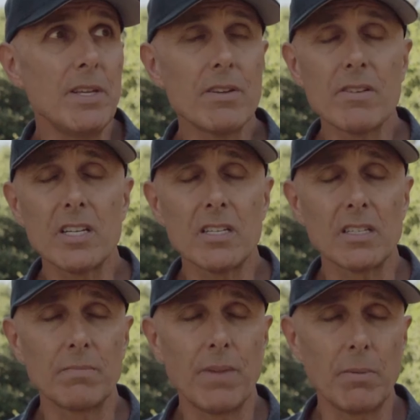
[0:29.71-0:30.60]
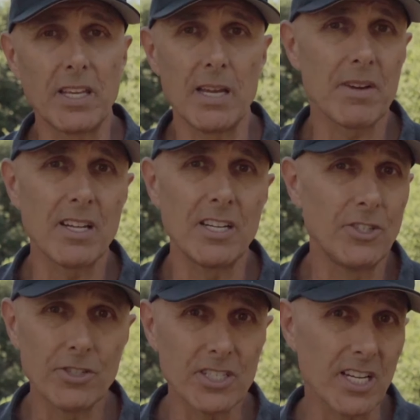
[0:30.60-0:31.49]
you're in a public campground
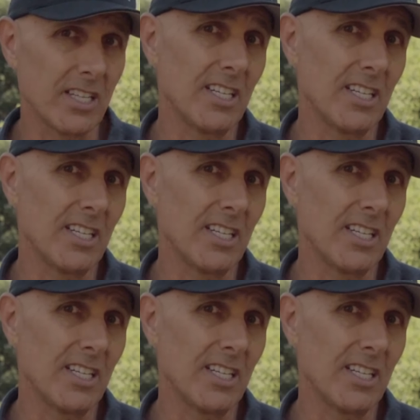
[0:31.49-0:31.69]
and you're just not